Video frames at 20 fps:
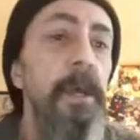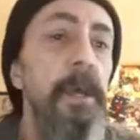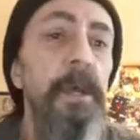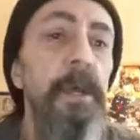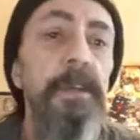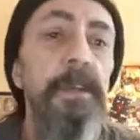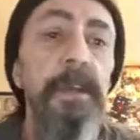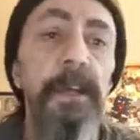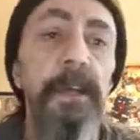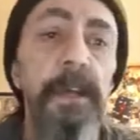
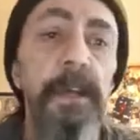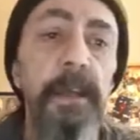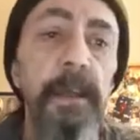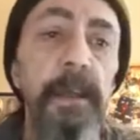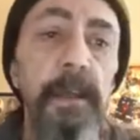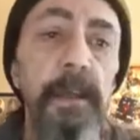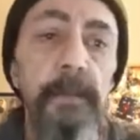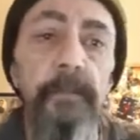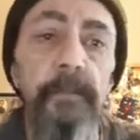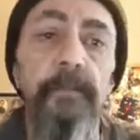
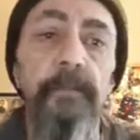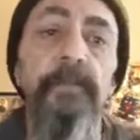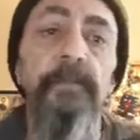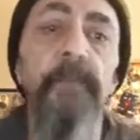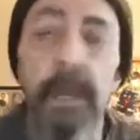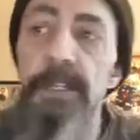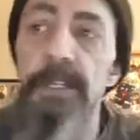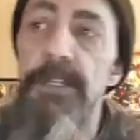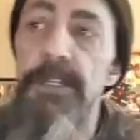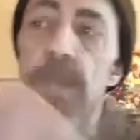it,
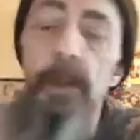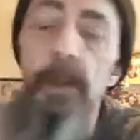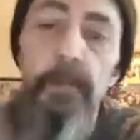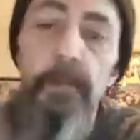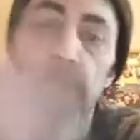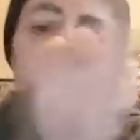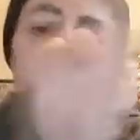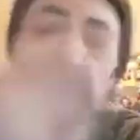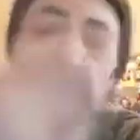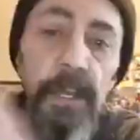I started
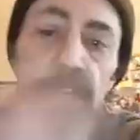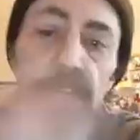putting these